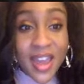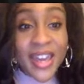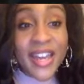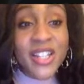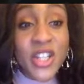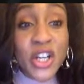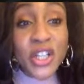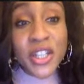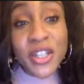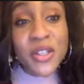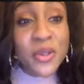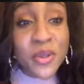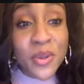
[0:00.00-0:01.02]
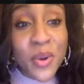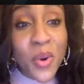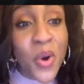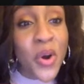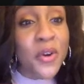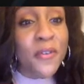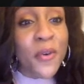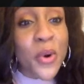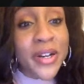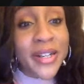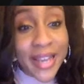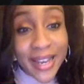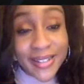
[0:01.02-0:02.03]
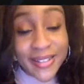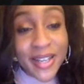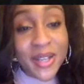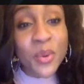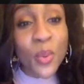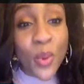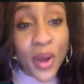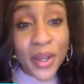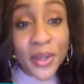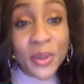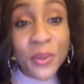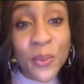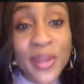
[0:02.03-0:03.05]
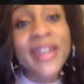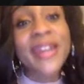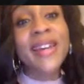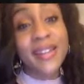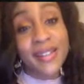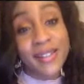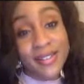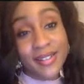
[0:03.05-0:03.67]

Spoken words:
He took you on 4 dates in 1 week.